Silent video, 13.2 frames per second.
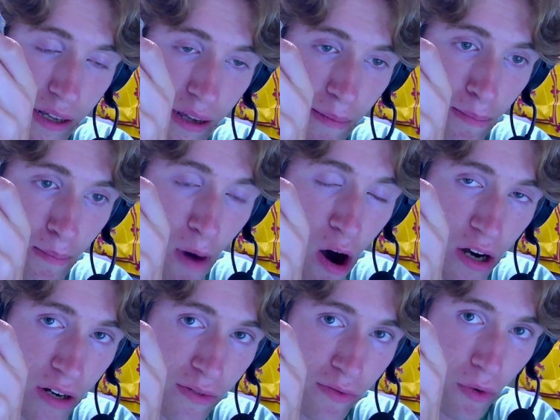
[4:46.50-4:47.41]

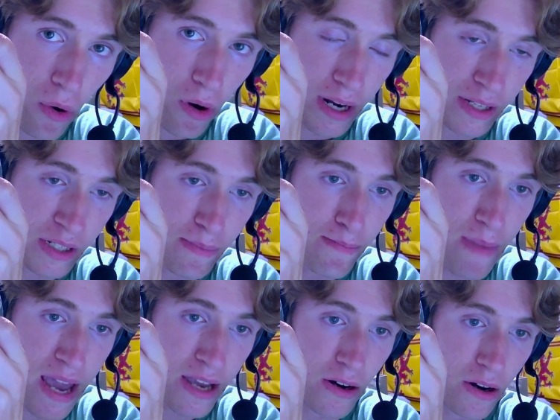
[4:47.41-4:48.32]
mark for its
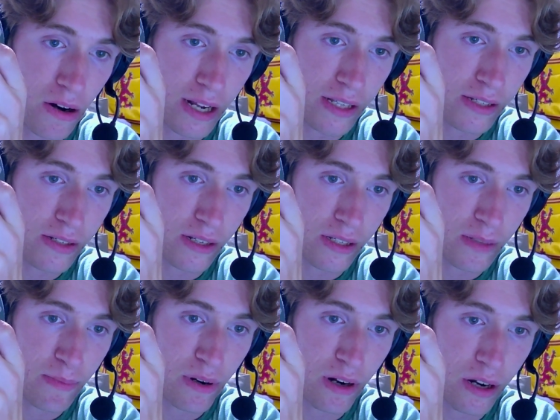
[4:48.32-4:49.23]
maker, its
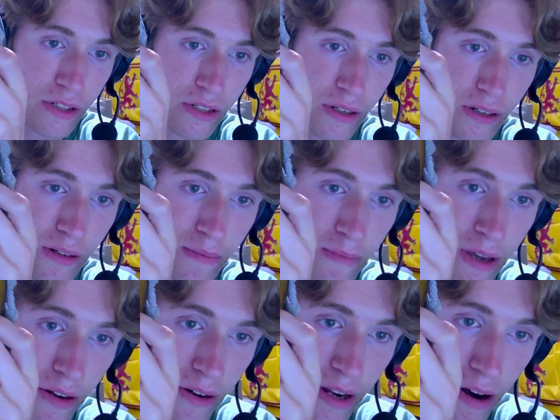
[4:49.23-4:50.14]
production
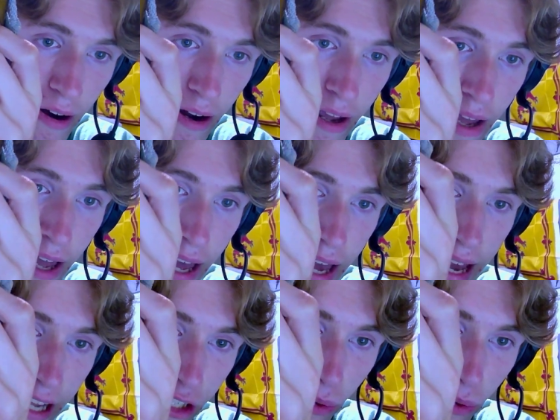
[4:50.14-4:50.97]
maker here. It's